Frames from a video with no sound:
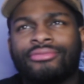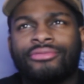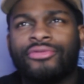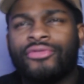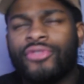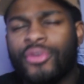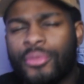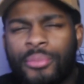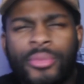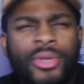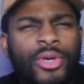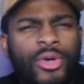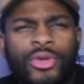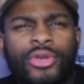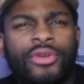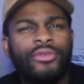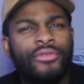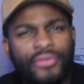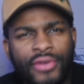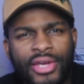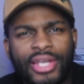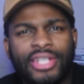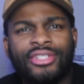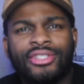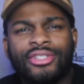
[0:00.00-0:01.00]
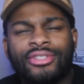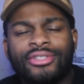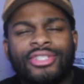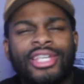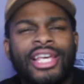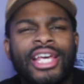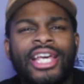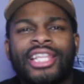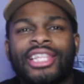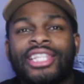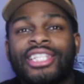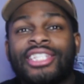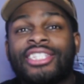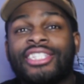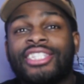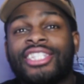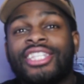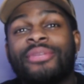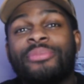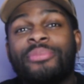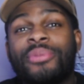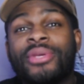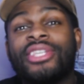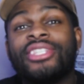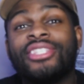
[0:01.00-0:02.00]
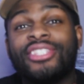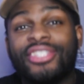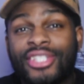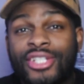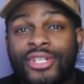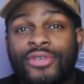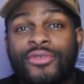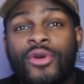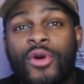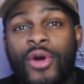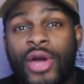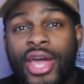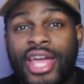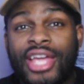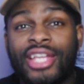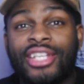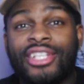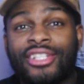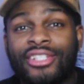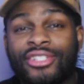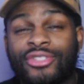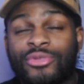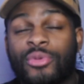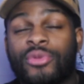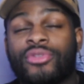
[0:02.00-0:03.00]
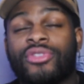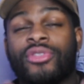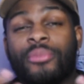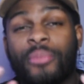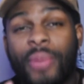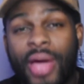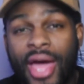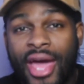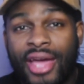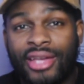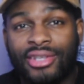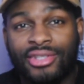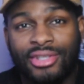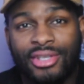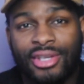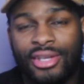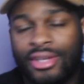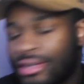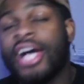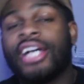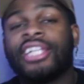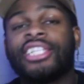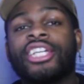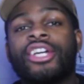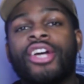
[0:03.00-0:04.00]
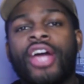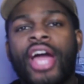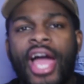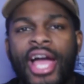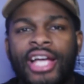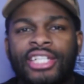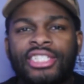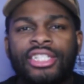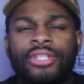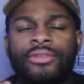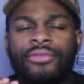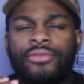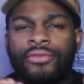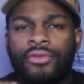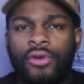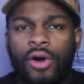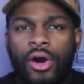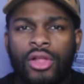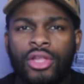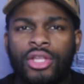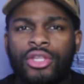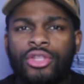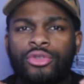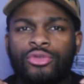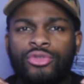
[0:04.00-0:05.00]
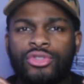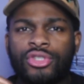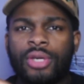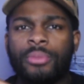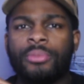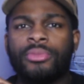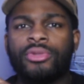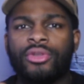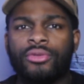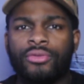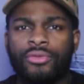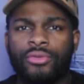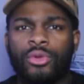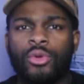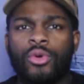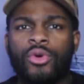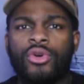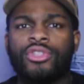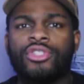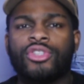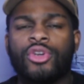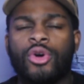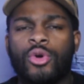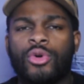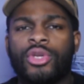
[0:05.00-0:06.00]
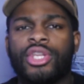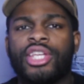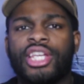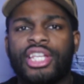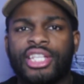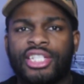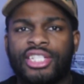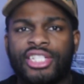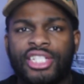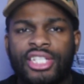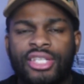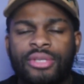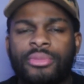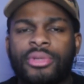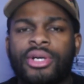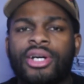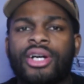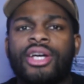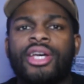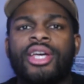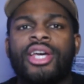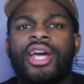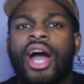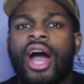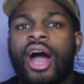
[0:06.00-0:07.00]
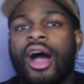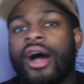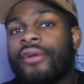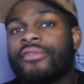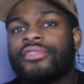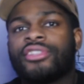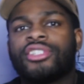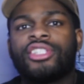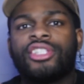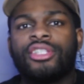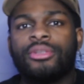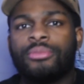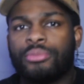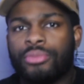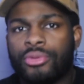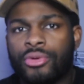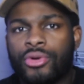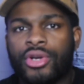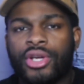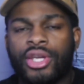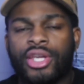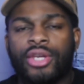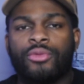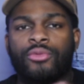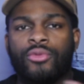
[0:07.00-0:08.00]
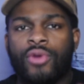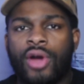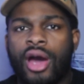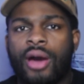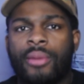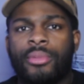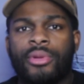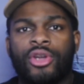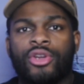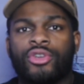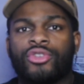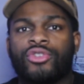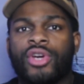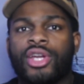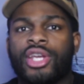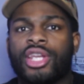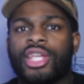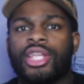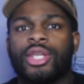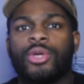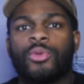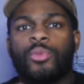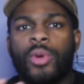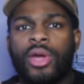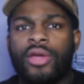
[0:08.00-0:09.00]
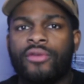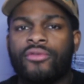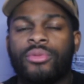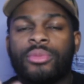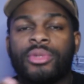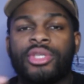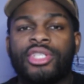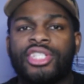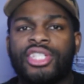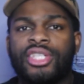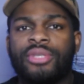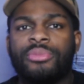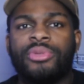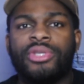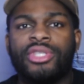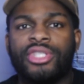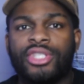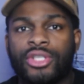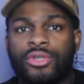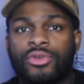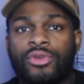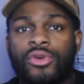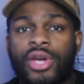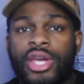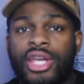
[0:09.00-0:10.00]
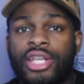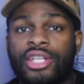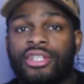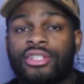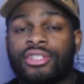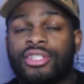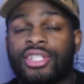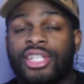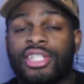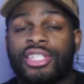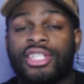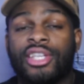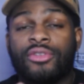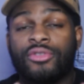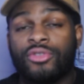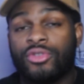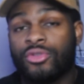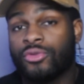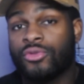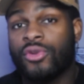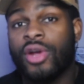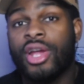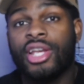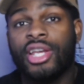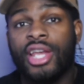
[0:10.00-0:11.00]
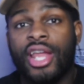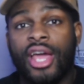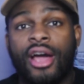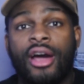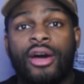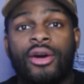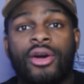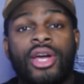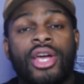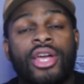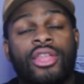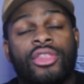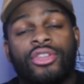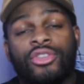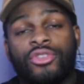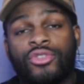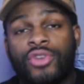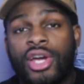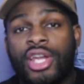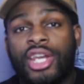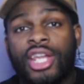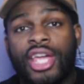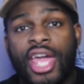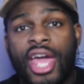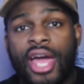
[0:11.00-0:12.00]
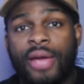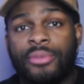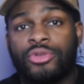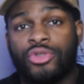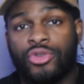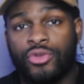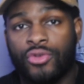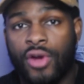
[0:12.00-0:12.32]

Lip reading: familiar faces, the CP0 agents with the mask. And they're actually falling through some of the floors of Onigashima. Obviously, Brook and Robin are trying to get away from the CP0 agents because as of right now, they're trying to capture